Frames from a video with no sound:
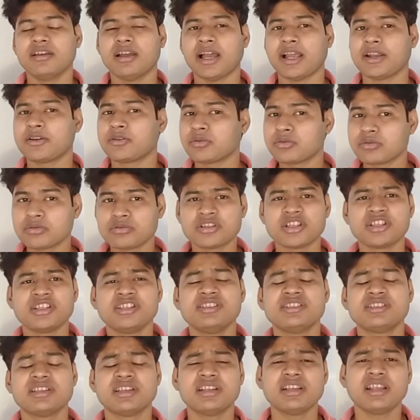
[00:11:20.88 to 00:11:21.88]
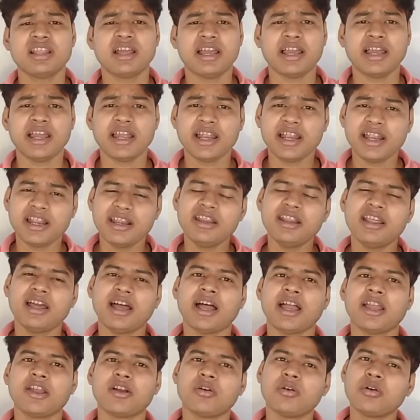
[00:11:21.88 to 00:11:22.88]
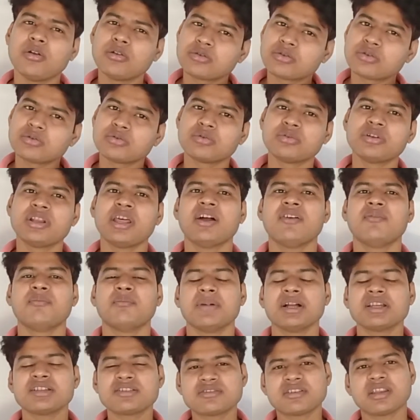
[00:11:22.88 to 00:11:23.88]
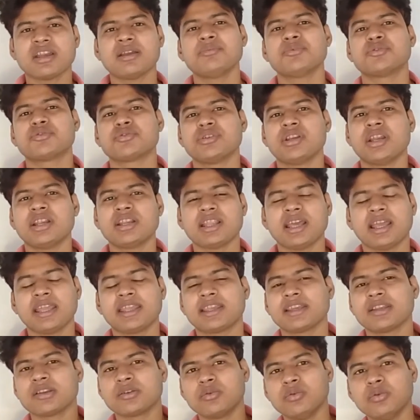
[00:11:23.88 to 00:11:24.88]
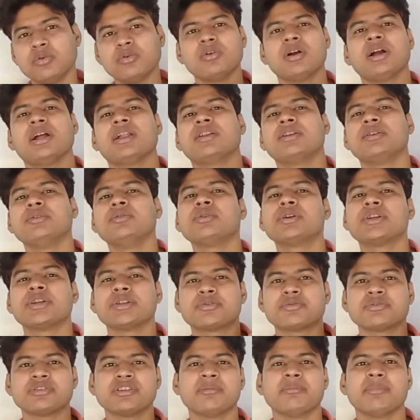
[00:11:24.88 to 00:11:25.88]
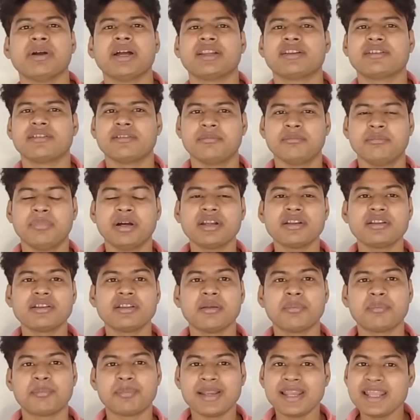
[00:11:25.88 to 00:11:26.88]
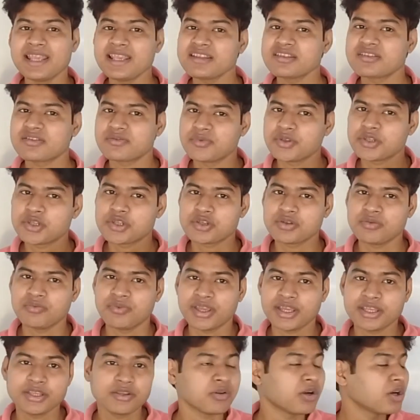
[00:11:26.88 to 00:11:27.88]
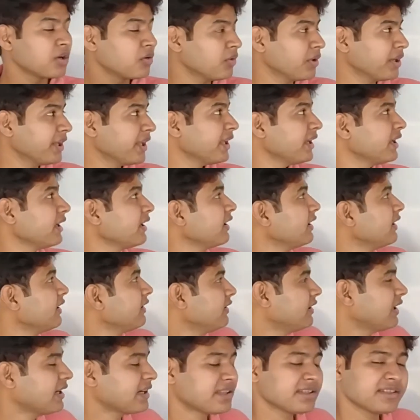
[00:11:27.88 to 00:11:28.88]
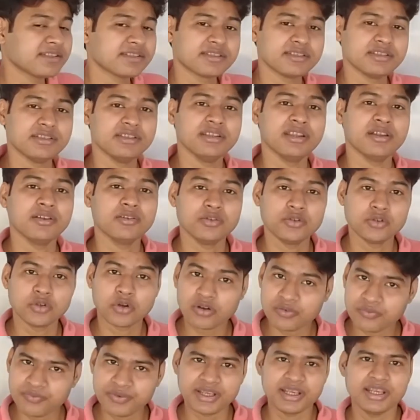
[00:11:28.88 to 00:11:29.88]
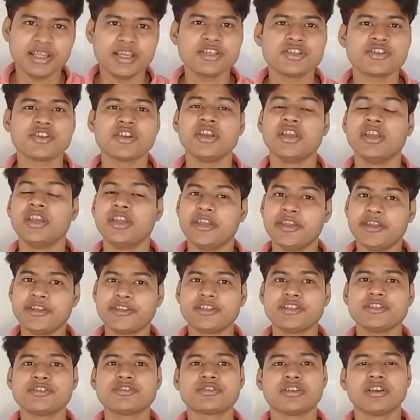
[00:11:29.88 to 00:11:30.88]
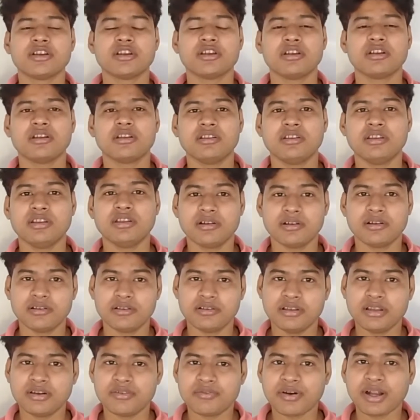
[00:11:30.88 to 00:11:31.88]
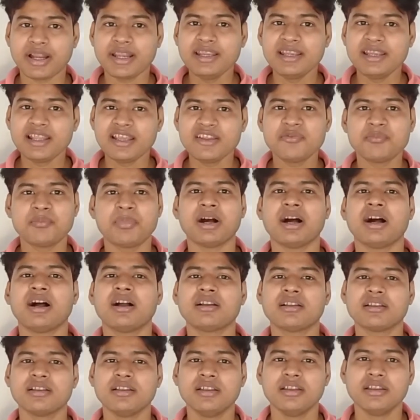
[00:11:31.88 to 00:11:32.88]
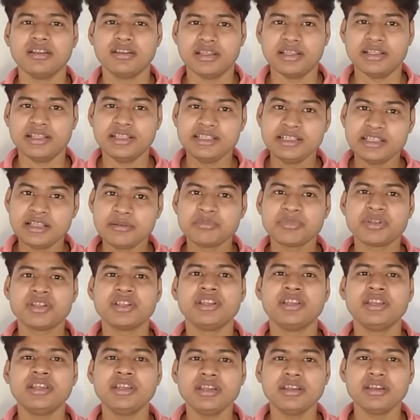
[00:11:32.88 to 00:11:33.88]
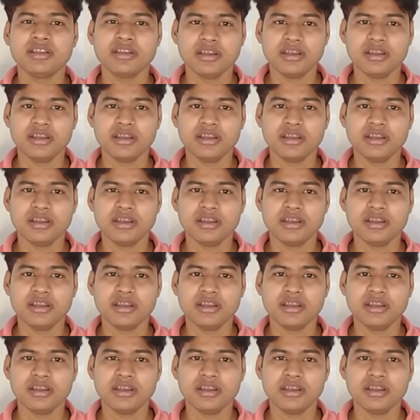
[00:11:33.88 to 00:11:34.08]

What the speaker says: I don't know the reason, and I also don't have much time so that I can go and look into the matter. But the place where you are going, that is your village, it is the wildlife park, the Nilamgiri